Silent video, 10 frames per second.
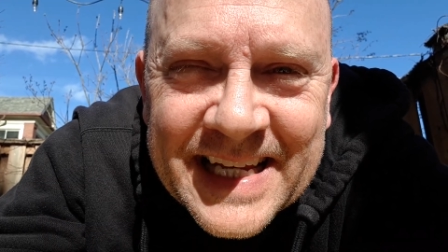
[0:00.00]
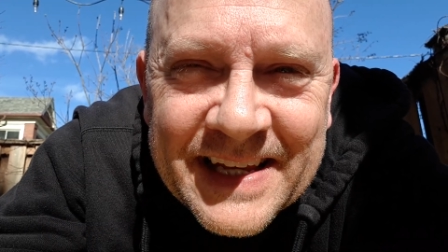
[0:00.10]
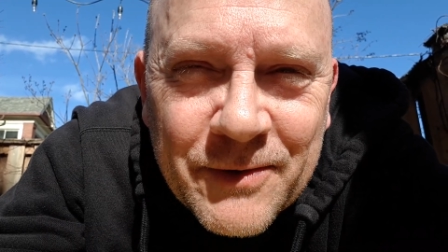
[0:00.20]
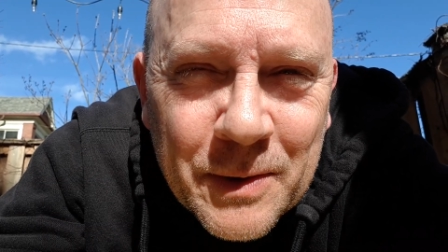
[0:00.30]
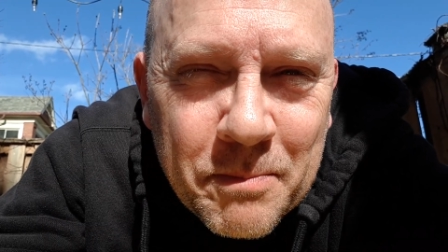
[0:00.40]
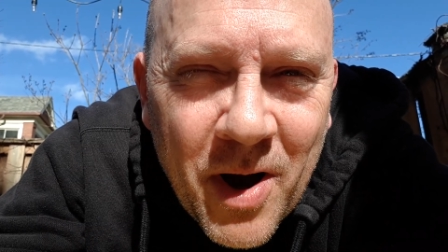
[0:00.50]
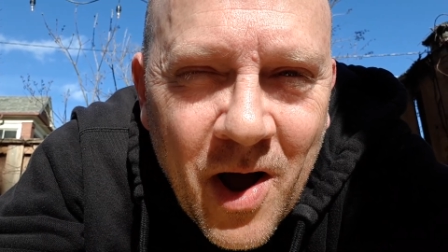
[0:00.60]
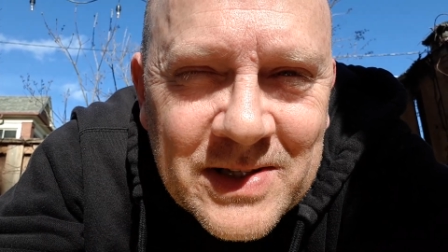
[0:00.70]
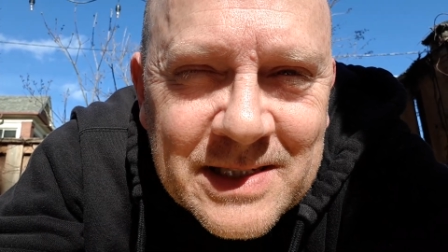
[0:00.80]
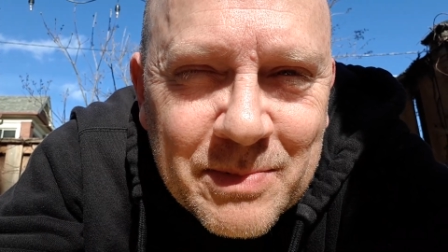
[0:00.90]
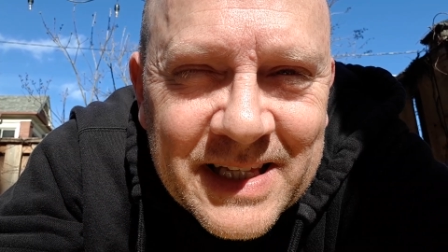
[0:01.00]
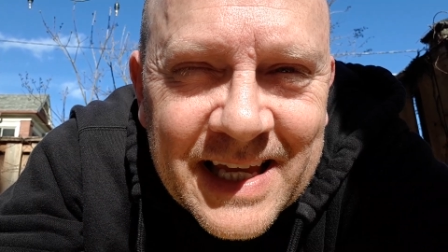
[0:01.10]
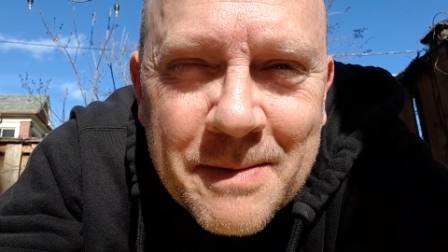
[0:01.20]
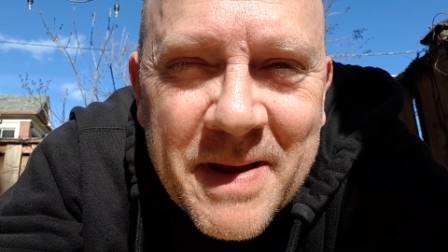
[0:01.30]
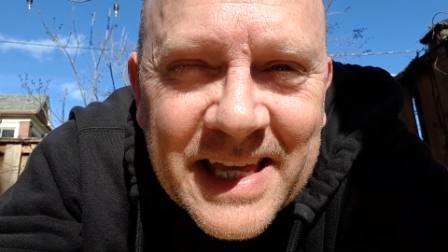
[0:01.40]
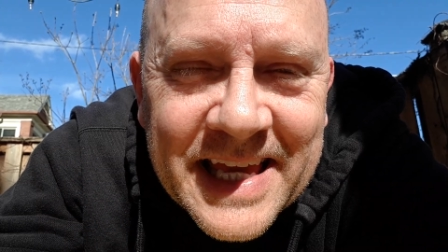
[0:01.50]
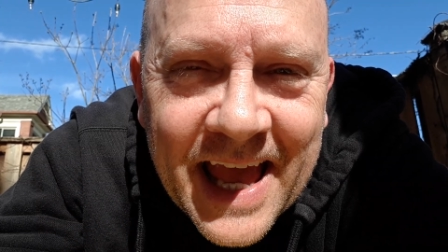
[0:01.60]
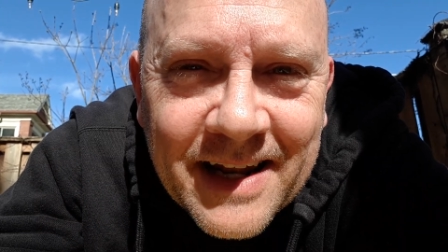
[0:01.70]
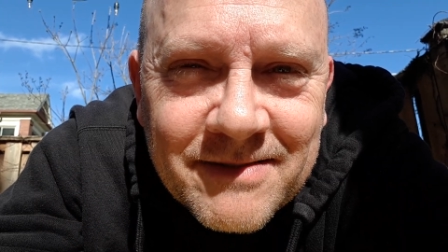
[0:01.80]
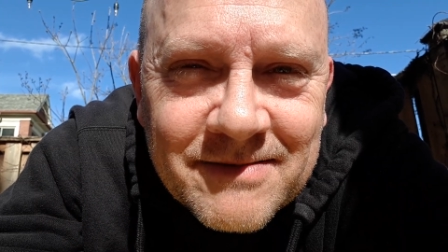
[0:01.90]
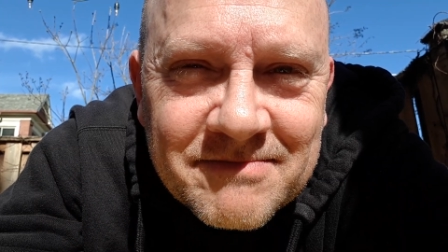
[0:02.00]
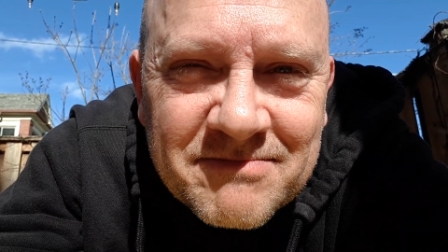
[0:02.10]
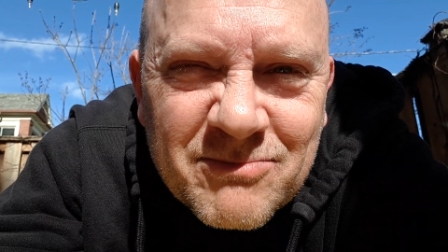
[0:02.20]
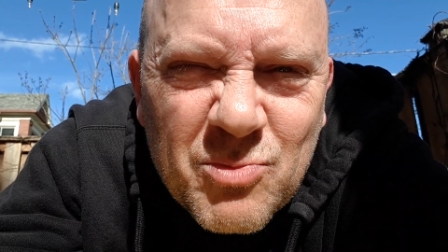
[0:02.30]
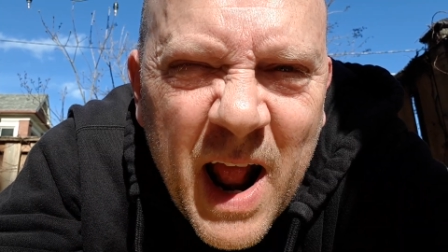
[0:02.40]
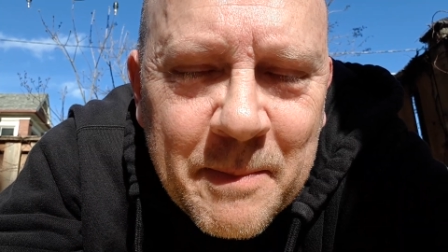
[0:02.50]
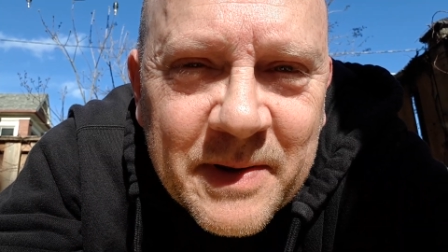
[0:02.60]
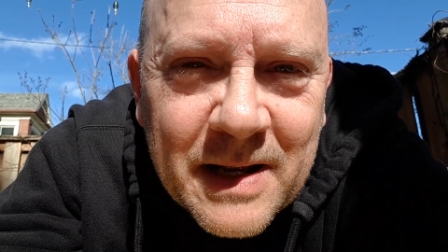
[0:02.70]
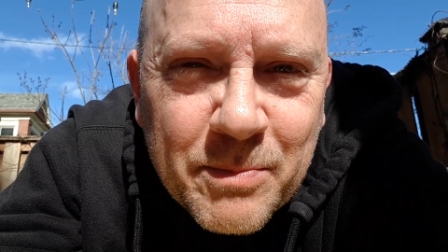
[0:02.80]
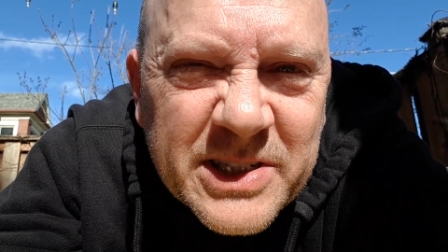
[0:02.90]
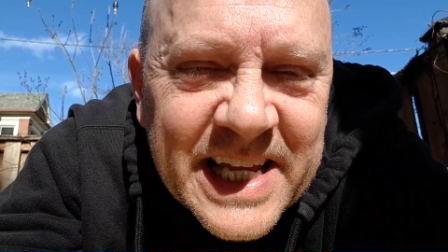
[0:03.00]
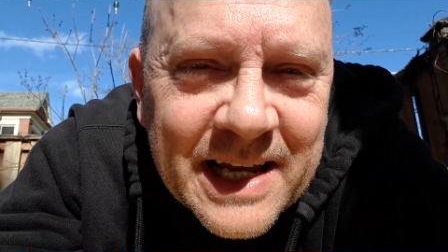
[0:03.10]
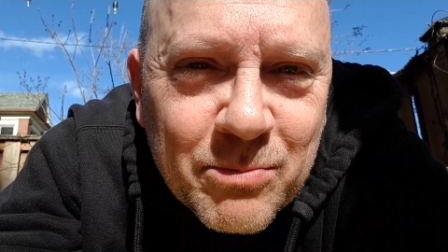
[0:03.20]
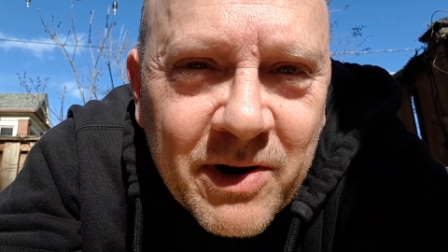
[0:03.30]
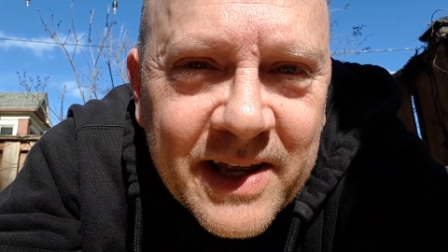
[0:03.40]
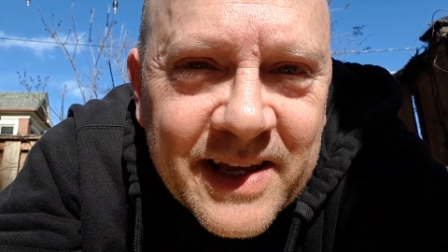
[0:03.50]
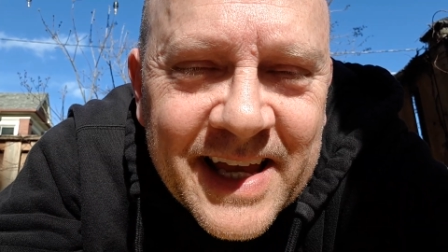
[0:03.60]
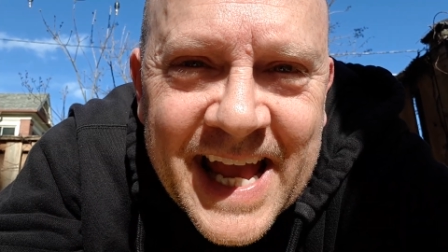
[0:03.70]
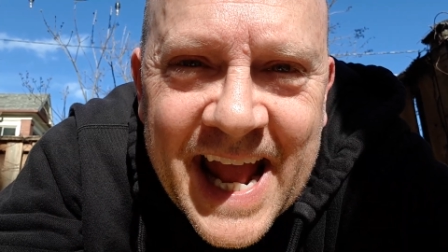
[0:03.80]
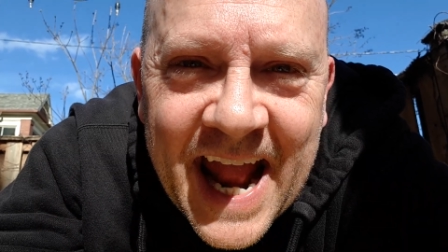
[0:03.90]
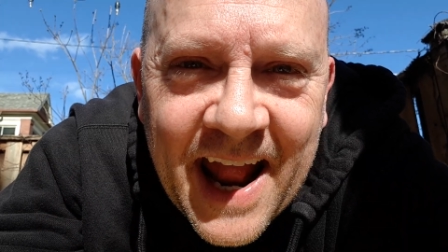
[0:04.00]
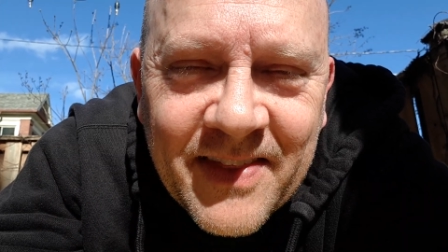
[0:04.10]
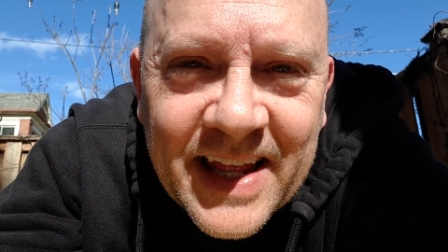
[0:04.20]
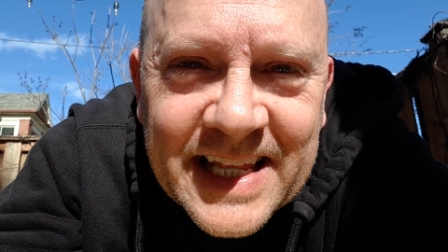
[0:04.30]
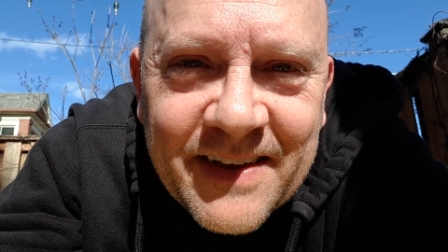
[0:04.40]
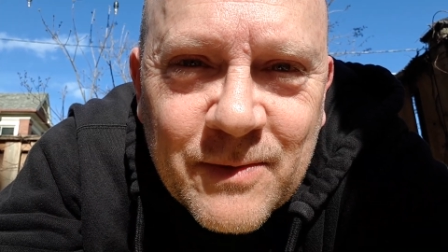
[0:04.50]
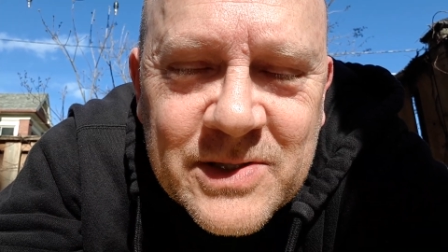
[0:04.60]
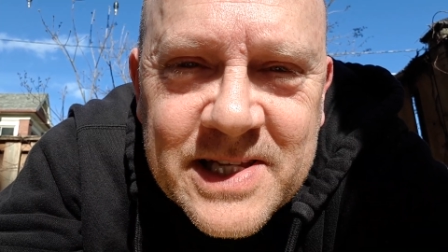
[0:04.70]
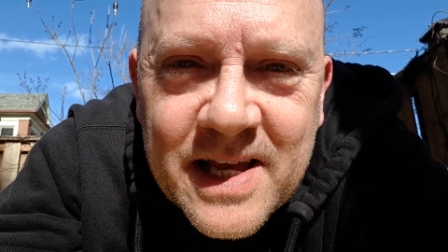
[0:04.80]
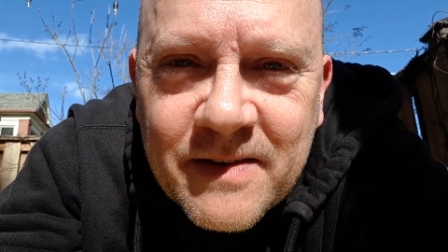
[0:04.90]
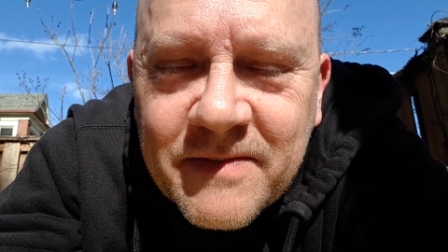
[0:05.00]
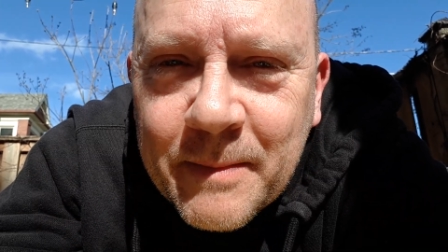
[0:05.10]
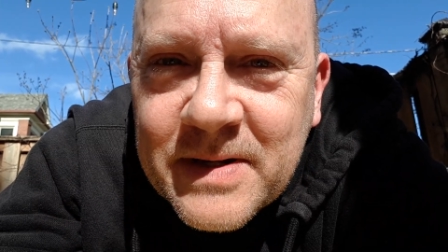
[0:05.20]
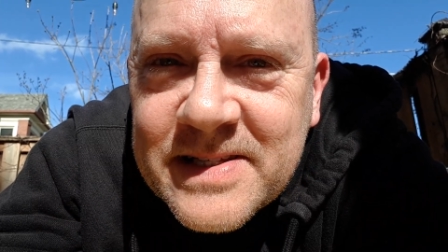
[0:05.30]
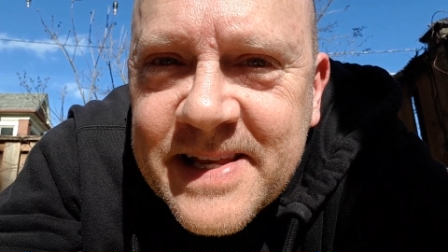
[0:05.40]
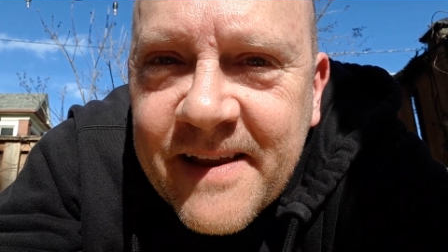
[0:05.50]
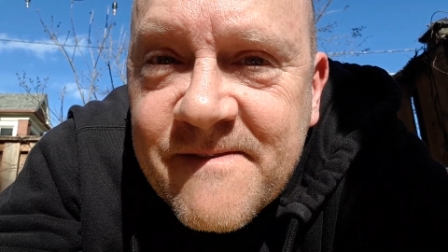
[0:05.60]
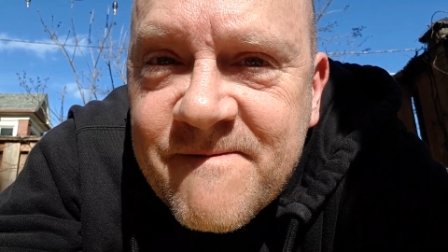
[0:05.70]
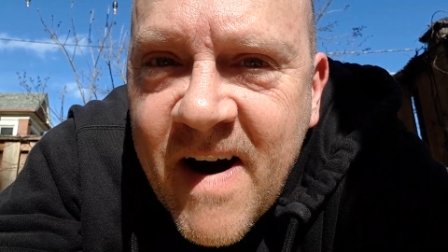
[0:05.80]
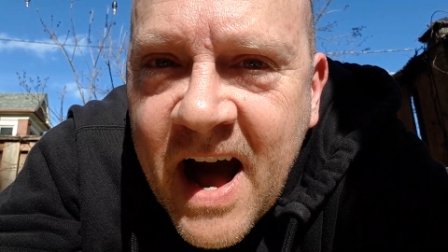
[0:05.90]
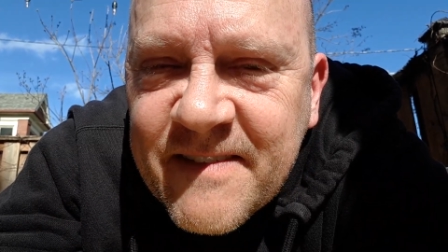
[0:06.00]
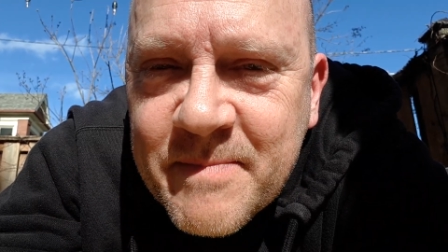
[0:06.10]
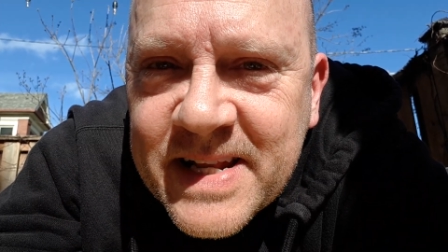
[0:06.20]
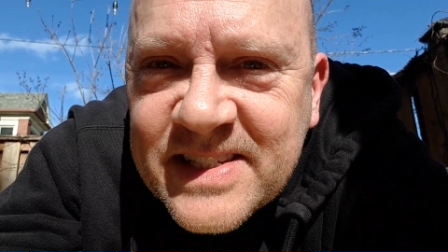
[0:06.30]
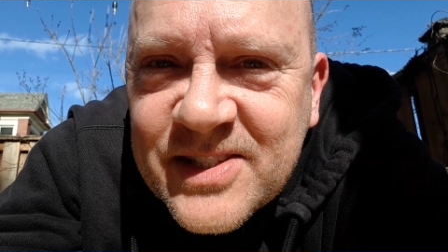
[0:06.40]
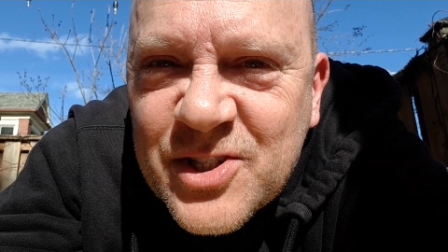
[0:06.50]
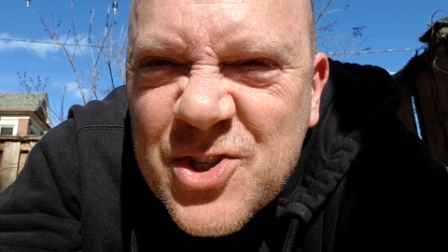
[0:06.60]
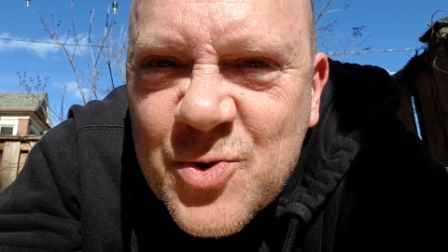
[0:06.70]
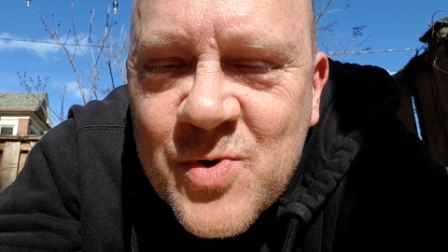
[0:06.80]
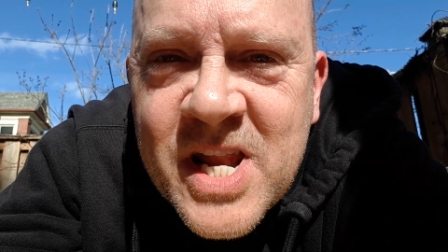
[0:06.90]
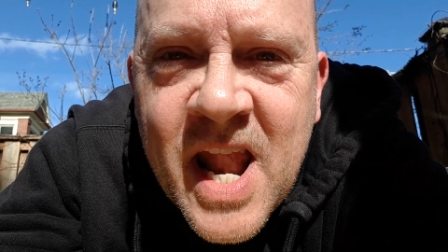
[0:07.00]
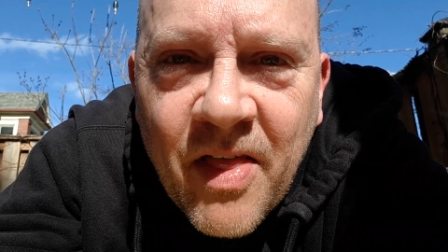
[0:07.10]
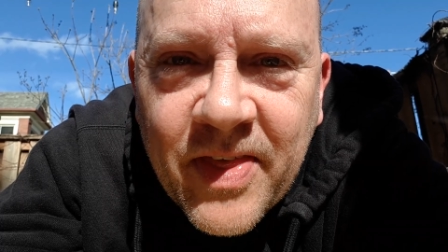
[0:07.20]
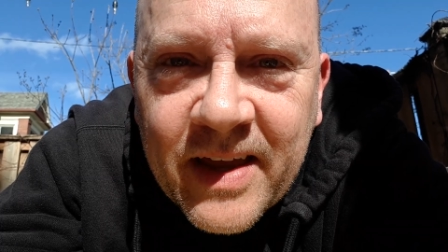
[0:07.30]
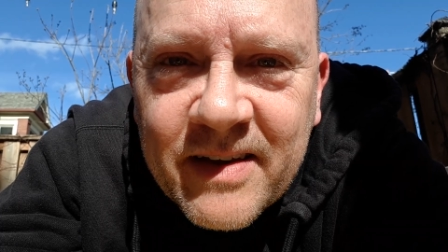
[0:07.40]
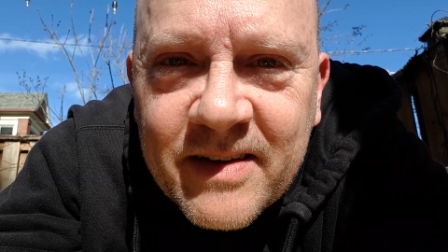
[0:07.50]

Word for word: if you can possibly, and I bet you can, wrap it up or take a break, and then give yourself, I'm going to say, five minutes to do nothing.